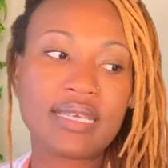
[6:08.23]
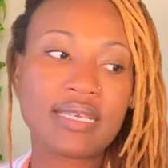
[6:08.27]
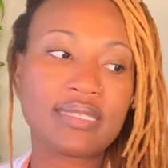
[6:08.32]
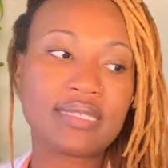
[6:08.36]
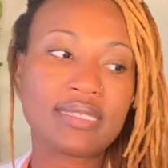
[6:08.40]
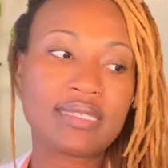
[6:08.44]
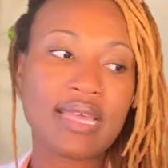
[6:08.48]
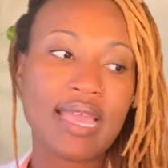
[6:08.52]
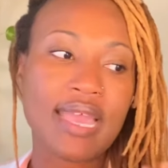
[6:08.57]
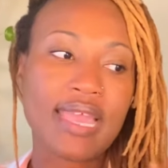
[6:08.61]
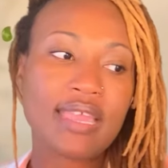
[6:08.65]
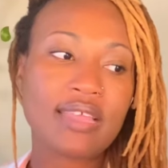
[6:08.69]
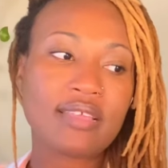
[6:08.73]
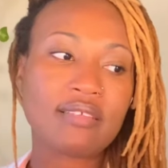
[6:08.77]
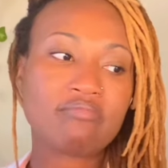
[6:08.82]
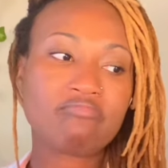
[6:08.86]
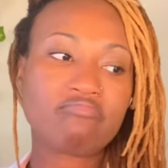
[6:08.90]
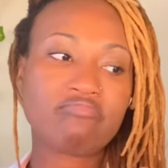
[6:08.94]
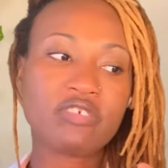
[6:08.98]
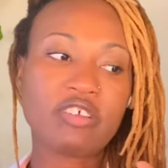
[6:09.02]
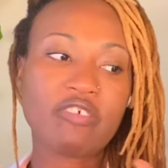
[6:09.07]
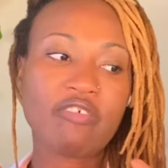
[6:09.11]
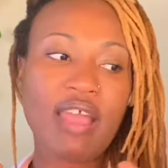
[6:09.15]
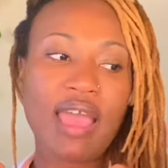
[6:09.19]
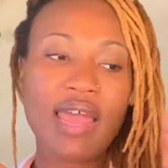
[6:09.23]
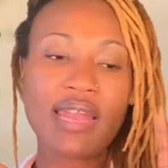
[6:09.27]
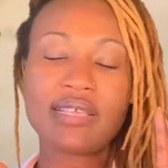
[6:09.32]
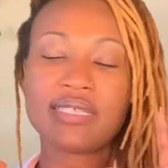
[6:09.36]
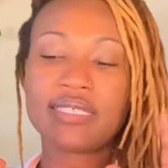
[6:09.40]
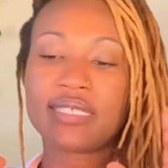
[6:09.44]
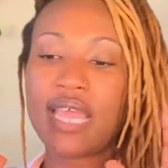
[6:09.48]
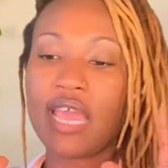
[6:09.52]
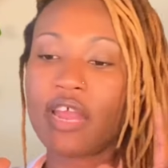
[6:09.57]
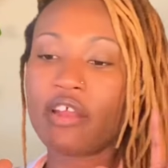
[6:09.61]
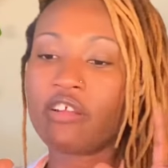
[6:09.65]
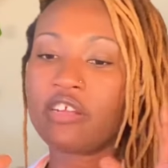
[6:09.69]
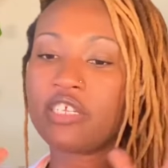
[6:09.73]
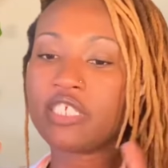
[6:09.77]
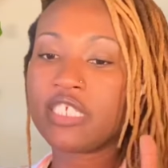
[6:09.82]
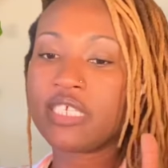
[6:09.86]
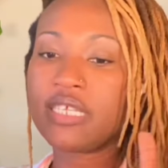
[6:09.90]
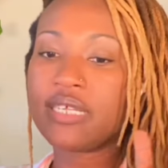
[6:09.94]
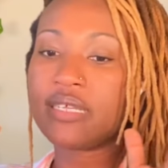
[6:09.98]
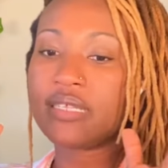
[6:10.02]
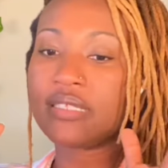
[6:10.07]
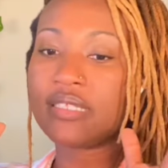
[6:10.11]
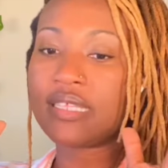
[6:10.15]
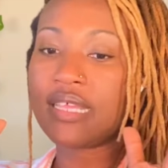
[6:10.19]
it's like Uranus
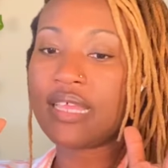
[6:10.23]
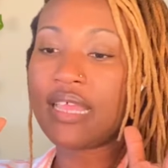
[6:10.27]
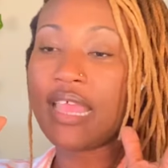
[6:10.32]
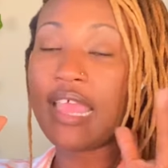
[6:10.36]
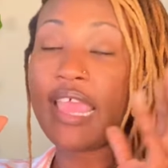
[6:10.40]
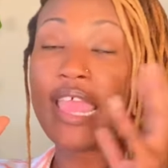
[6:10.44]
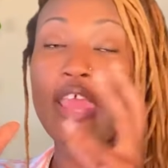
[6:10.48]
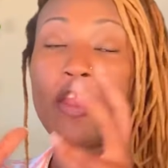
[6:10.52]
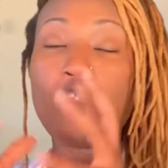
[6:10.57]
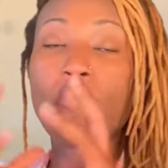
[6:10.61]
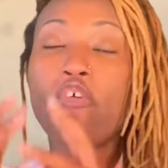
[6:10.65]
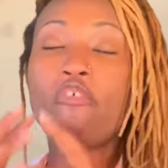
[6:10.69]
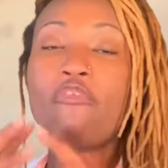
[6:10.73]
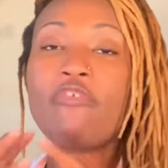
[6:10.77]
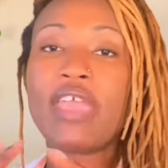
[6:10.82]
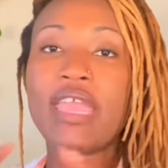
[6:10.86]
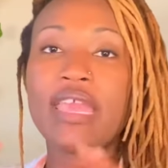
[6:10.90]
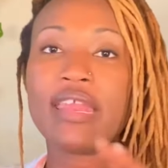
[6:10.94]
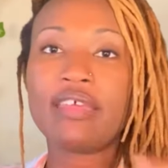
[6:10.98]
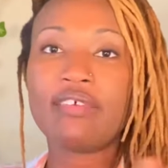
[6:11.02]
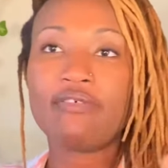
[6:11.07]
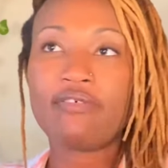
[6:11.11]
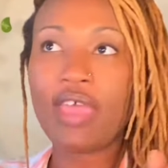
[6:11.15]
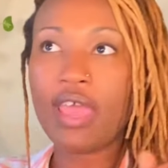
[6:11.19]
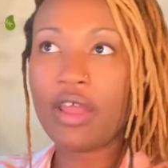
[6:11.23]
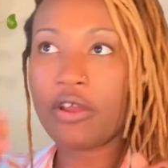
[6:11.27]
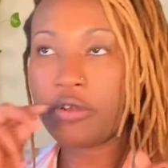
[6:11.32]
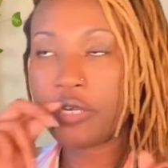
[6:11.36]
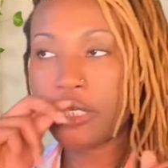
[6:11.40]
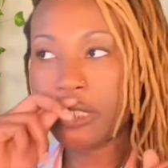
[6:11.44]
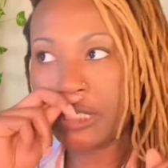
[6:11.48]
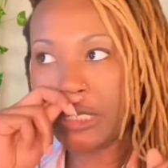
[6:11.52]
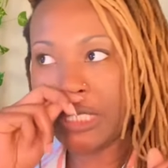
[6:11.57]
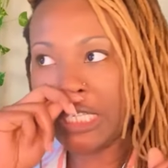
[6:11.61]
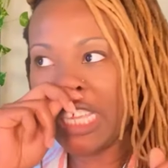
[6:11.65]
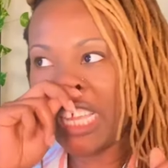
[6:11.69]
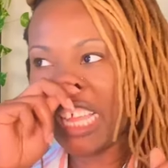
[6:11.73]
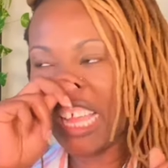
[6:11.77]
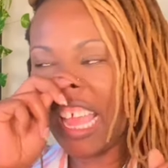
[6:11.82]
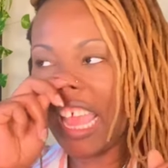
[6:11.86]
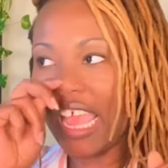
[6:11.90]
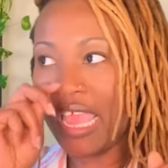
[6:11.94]
energy is innovative energy.